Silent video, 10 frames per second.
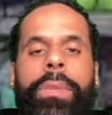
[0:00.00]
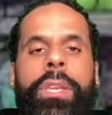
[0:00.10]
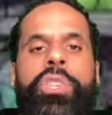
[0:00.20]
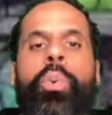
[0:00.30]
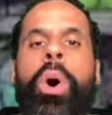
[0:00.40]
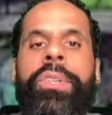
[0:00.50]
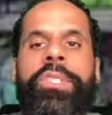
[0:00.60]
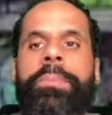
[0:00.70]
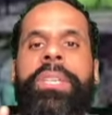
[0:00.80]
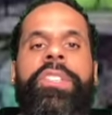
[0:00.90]
you want
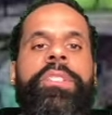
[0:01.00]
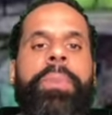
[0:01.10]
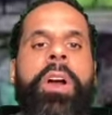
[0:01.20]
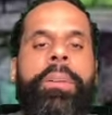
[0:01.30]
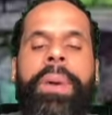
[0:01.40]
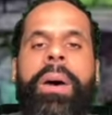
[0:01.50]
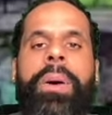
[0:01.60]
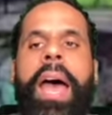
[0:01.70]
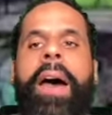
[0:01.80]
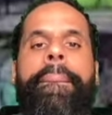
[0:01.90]
to be smart
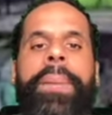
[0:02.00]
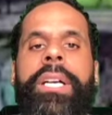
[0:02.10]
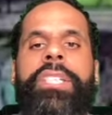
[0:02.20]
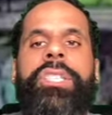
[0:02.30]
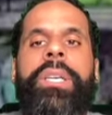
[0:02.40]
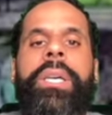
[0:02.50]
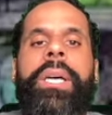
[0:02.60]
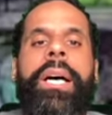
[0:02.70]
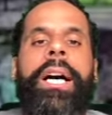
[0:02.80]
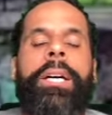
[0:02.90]
about how much
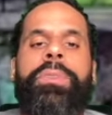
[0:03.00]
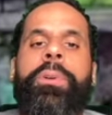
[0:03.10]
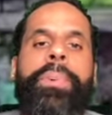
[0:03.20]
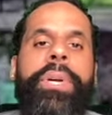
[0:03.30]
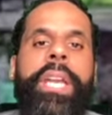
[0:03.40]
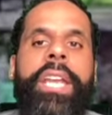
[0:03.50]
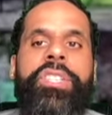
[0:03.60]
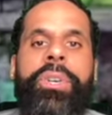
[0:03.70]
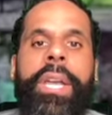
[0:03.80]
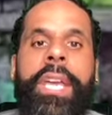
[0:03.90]
you're putting as
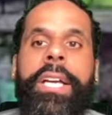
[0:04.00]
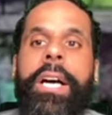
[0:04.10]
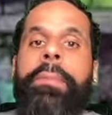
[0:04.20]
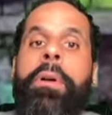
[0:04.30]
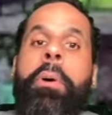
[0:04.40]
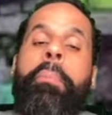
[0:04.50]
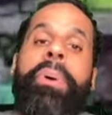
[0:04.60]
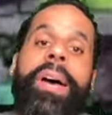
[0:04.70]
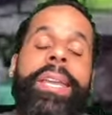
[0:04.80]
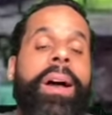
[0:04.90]
your income.
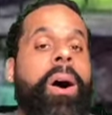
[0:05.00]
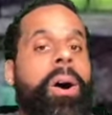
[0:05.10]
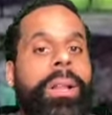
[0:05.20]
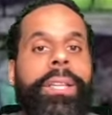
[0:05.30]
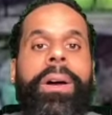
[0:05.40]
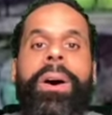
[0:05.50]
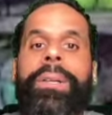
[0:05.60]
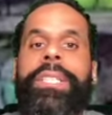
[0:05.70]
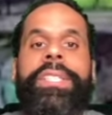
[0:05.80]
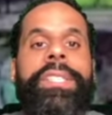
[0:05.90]
But all in all,
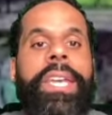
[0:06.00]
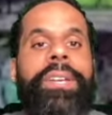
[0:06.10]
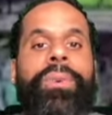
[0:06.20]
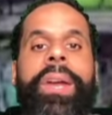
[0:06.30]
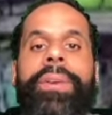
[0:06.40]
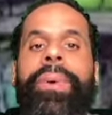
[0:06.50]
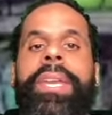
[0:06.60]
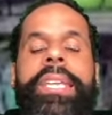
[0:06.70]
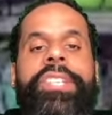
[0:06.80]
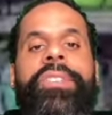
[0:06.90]
this is a great way to
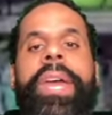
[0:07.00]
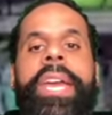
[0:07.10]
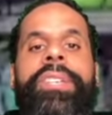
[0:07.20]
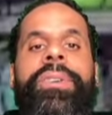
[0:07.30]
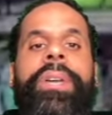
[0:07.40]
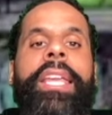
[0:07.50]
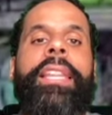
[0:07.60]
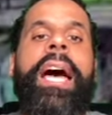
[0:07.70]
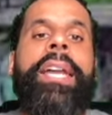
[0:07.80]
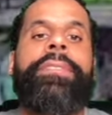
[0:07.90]
get your hands on a
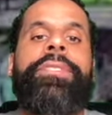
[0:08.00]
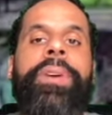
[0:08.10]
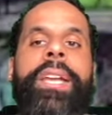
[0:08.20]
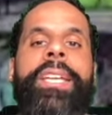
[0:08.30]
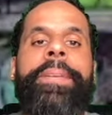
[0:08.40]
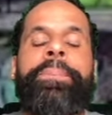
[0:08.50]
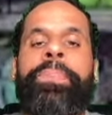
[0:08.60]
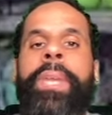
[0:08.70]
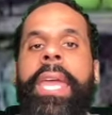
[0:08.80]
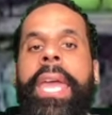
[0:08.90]
lot of credit.
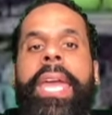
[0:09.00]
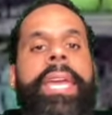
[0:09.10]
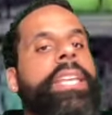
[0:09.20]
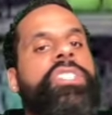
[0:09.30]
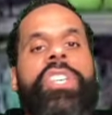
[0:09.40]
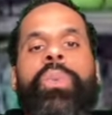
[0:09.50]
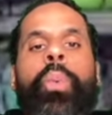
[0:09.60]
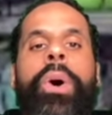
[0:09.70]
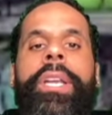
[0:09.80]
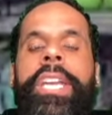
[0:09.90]
And it's just
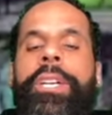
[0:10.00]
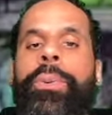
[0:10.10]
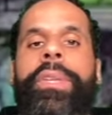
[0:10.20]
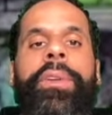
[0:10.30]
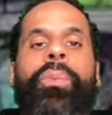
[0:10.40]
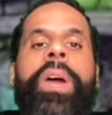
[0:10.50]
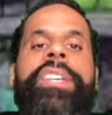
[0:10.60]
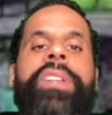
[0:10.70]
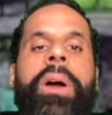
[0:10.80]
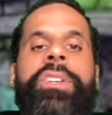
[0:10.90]
one inquiry. The
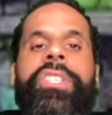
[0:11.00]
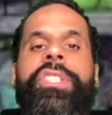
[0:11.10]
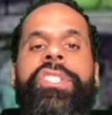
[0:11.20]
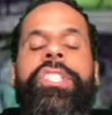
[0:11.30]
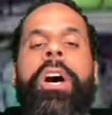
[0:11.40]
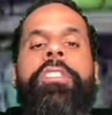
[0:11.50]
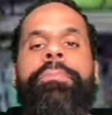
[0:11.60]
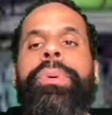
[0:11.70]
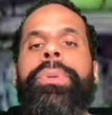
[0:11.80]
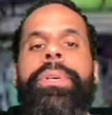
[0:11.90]
rest are just soft
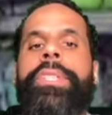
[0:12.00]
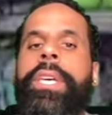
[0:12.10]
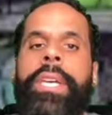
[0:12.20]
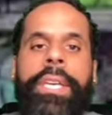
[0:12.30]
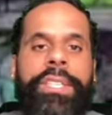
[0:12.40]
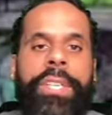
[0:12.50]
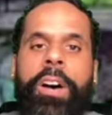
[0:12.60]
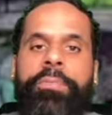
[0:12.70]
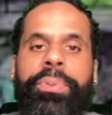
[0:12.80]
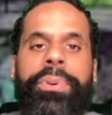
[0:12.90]
pulls.
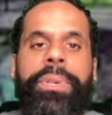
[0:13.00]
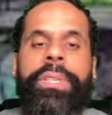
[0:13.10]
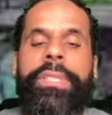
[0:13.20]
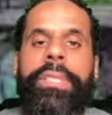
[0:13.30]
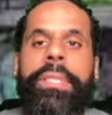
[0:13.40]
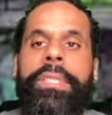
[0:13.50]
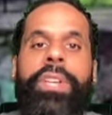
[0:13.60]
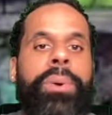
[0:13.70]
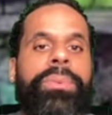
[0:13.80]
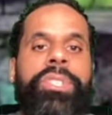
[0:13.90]
Soft pulls
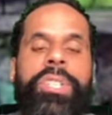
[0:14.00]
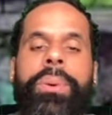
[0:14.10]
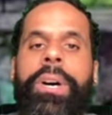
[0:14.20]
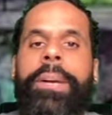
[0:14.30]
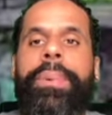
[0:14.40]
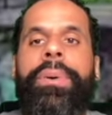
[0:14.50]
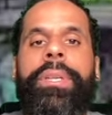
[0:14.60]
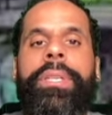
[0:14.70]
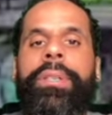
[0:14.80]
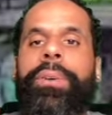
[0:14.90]
don't show up on
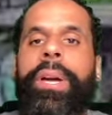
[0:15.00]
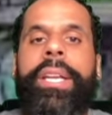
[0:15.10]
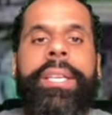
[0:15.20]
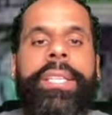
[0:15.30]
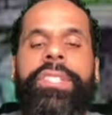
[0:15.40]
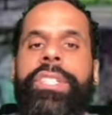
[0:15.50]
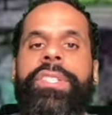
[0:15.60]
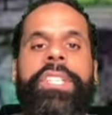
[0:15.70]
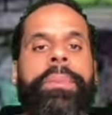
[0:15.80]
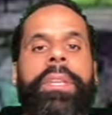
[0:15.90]
your credit. It's just
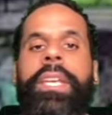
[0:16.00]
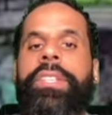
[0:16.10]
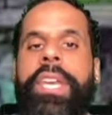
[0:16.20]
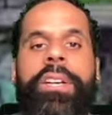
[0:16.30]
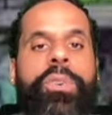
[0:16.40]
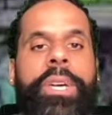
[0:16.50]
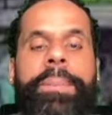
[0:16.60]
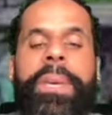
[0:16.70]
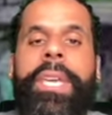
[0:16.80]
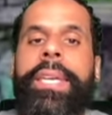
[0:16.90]
something they take a quick
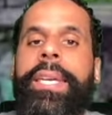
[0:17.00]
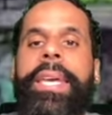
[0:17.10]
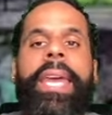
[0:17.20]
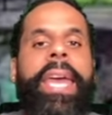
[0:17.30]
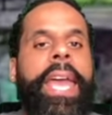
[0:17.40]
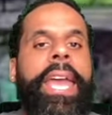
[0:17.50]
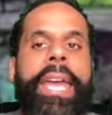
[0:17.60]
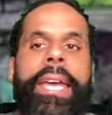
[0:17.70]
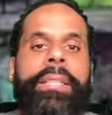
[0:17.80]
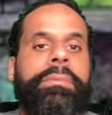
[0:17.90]
peek
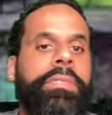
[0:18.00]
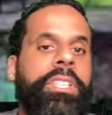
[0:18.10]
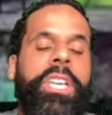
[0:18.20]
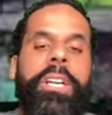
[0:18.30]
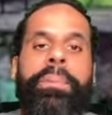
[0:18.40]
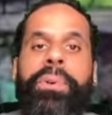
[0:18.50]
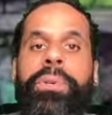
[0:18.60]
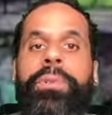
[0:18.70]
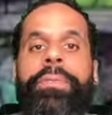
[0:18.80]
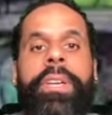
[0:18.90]
and you get
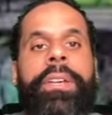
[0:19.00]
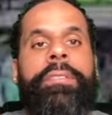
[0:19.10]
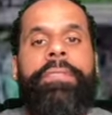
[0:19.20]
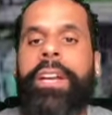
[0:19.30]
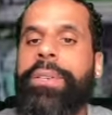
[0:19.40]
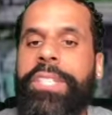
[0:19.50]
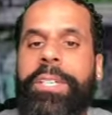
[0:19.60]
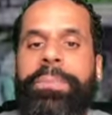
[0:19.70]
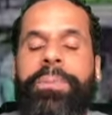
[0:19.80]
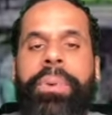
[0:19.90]
approved. Very
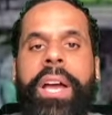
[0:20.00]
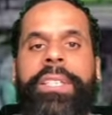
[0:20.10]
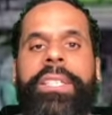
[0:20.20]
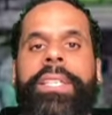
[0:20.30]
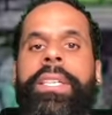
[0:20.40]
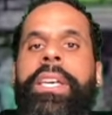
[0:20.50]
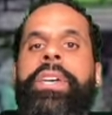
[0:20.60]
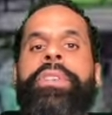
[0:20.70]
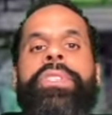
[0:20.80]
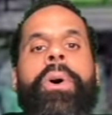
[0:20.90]
simple process.
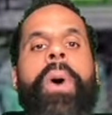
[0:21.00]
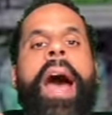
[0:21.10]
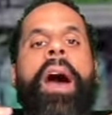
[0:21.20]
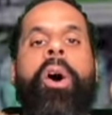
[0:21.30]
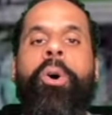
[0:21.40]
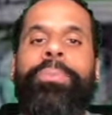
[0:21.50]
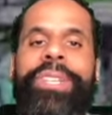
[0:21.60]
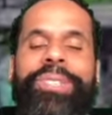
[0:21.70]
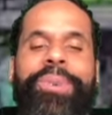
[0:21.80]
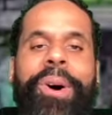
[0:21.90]
So I hope
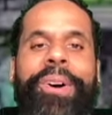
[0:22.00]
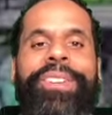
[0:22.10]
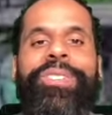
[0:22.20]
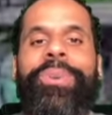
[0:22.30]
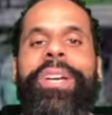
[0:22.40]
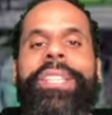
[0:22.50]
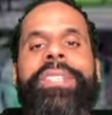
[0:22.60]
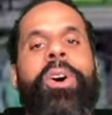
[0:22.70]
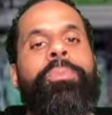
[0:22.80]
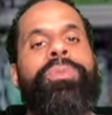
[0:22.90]
that you all enjoyed this.
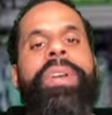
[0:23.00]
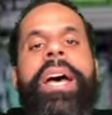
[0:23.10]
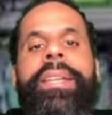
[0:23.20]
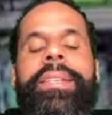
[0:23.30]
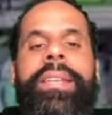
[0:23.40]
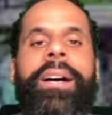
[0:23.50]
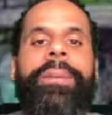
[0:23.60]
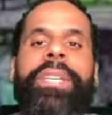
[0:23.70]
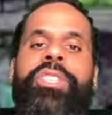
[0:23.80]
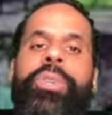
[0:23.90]
Hope you got
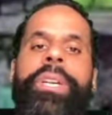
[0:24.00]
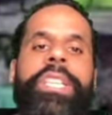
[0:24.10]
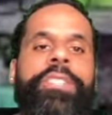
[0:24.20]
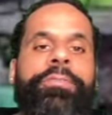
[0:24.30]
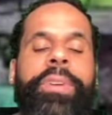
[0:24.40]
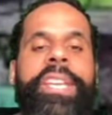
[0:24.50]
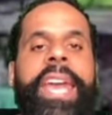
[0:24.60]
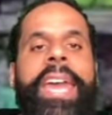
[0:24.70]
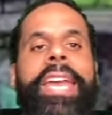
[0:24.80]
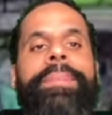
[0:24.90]
enjoyed this free
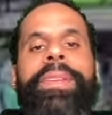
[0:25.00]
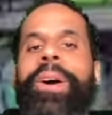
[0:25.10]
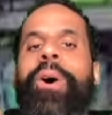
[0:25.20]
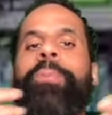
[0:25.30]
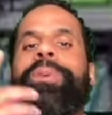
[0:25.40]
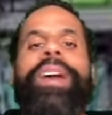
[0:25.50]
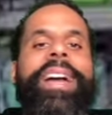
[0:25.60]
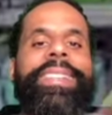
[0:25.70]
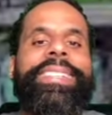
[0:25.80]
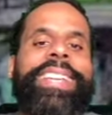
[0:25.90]
game. Hope you
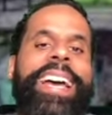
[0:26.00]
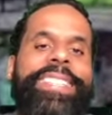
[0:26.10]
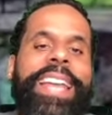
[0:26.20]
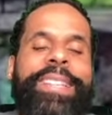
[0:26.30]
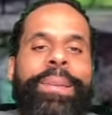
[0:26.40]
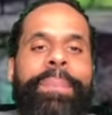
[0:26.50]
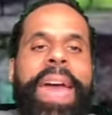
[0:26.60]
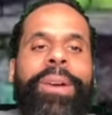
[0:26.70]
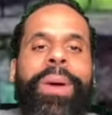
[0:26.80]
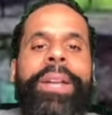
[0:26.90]
guys like the
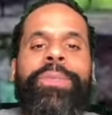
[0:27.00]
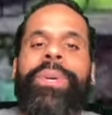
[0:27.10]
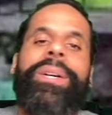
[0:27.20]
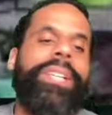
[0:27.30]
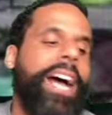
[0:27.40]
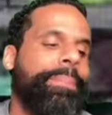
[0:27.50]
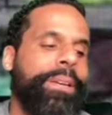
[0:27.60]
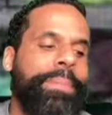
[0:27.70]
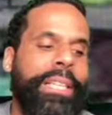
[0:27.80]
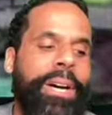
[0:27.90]
background as well.
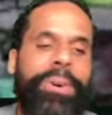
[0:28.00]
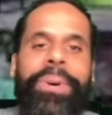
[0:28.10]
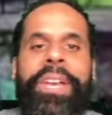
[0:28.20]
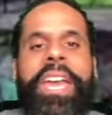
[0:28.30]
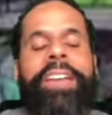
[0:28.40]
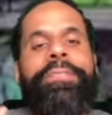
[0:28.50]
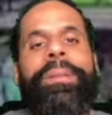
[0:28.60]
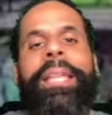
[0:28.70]
Comment below if you